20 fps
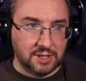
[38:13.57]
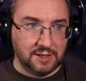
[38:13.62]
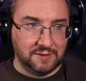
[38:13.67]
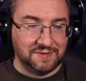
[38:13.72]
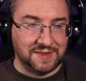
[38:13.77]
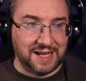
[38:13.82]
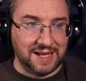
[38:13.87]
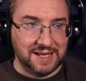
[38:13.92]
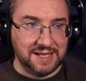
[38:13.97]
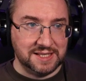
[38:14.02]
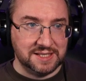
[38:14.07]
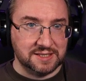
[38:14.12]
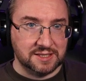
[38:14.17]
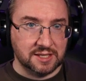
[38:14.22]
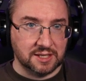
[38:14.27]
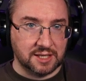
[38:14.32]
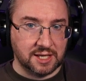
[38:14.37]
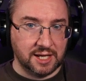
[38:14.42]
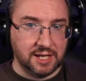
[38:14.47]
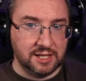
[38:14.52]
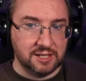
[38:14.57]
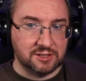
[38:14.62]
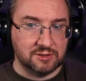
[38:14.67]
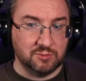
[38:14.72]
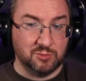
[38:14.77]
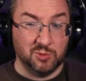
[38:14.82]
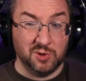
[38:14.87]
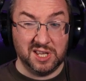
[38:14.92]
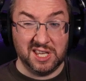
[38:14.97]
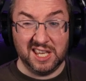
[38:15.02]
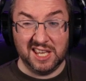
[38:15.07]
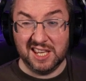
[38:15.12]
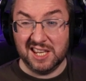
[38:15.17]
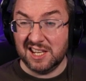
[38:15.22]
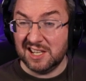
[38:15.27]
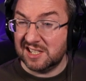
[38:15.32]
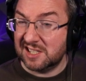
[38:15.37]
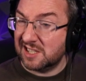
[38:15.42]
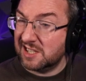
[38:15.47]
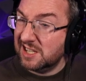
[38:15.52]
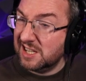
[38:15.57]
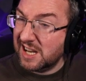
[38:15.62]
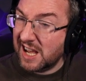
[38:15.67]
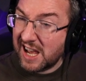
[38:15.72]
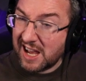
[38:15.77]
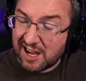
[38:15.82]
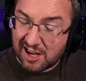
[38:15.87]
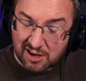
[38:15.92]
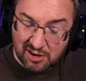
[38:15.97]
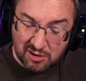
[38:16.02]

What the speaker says: If that is the case, we eat now?